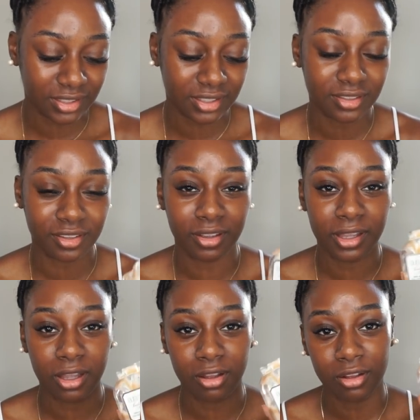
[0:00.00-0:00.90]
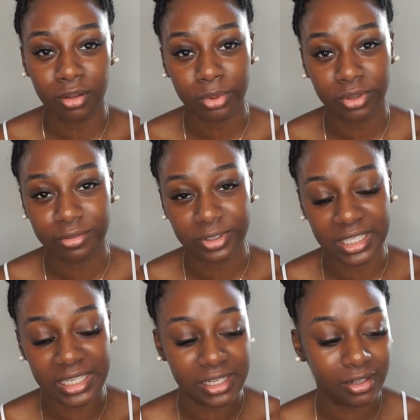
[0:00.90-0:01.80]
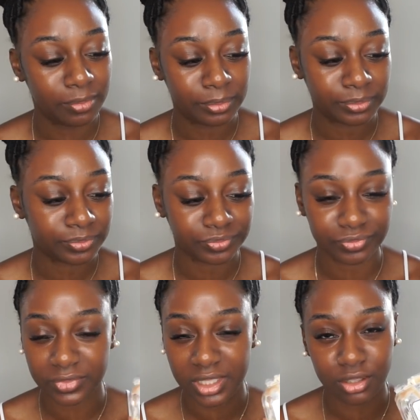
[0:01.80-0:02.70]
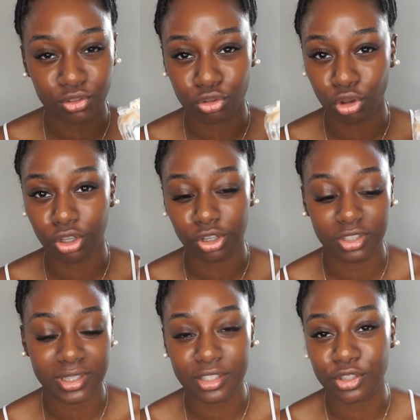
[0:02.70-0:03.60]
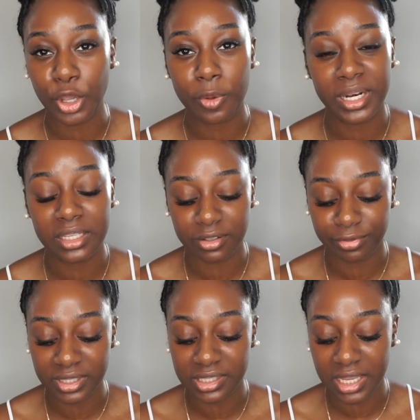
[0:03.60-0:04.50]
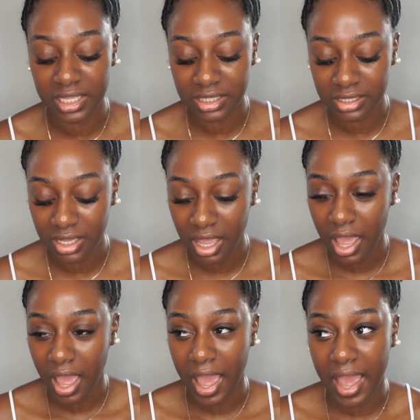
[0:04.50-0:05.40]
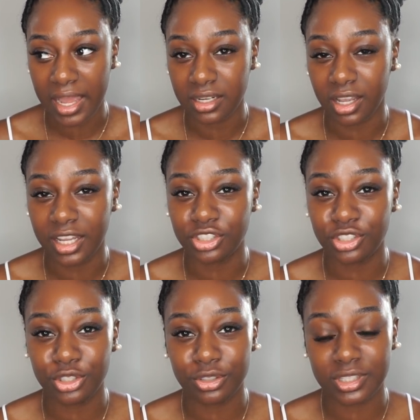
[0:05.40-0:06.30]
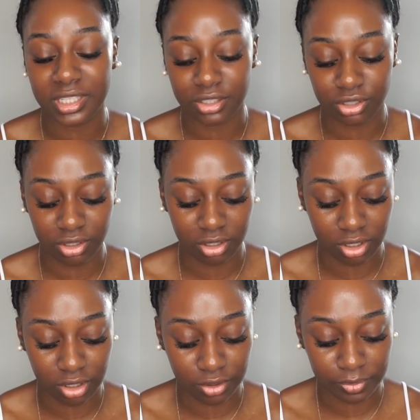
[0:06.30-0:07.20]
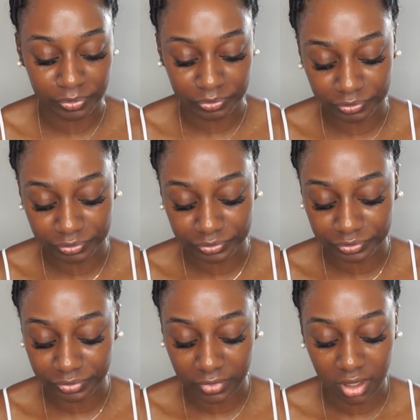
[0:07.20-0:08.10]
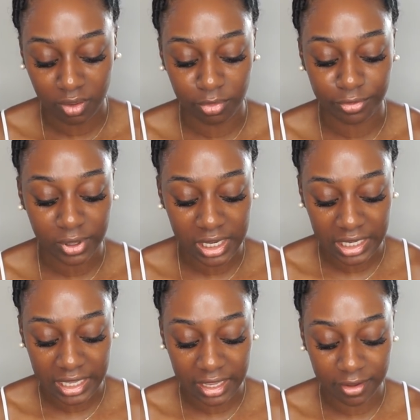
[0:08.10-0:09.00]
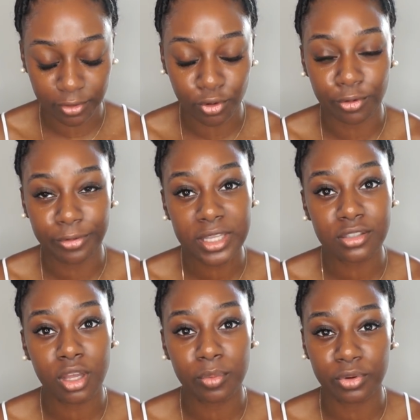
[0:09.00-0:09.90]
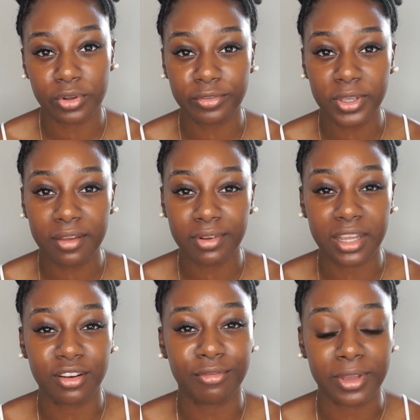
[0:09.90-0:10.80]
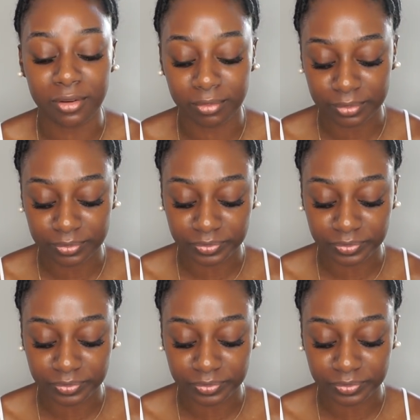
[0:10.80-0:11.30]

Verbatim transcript: this is the Ambre Vanille it's so good. There's so many different scents and I just use this you know before I leave or for example if you have like an event